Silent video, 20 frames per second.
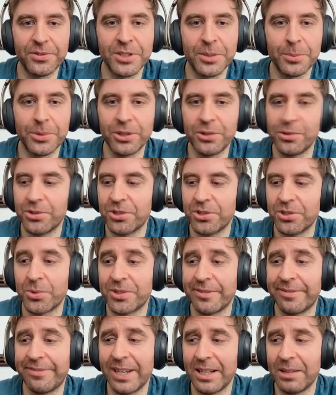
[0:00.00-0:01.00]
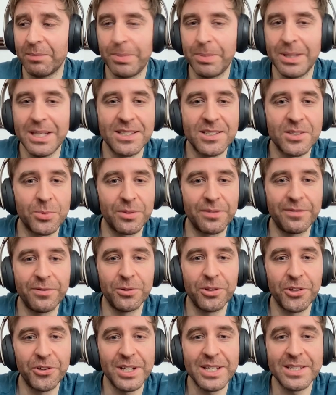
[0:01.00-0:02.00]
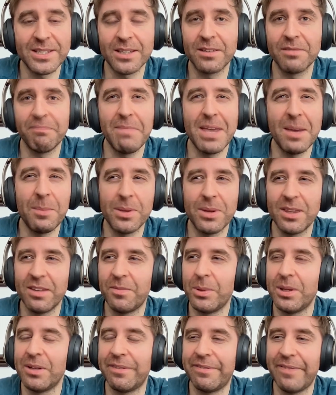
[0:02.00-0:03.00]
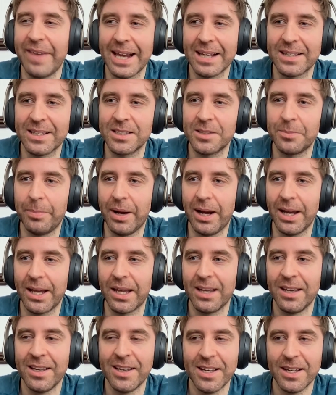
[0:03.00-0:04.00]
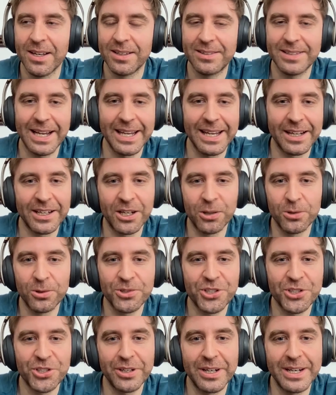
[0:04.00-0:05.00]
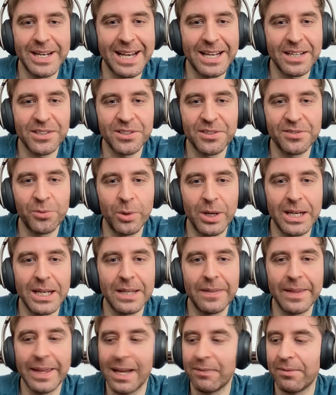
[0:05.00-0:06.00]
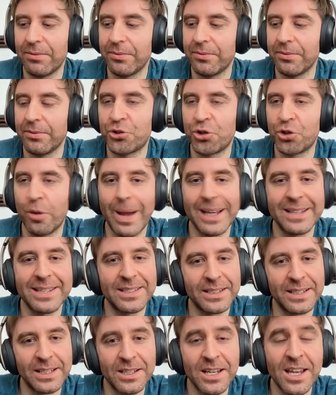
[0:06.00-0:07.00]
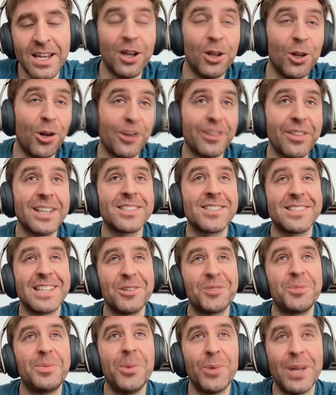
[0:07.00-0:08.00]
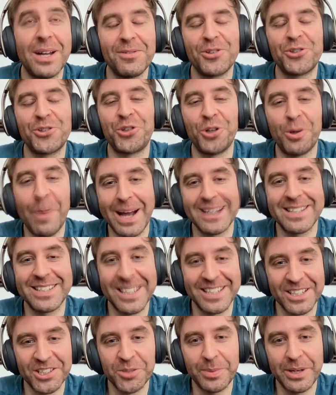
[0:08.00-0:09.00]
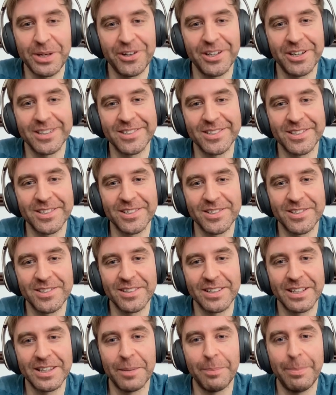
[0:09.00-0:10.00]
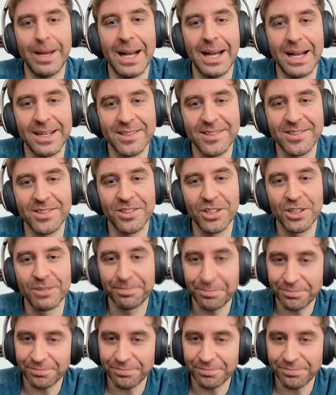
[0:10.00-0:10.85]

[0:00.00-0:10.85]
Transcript: for somebody who just wants to find peace with food they're eating, and maybe they've been affected by diet culture in a negative way, and they have a lot of this is down to people having traumatic experiences in the past,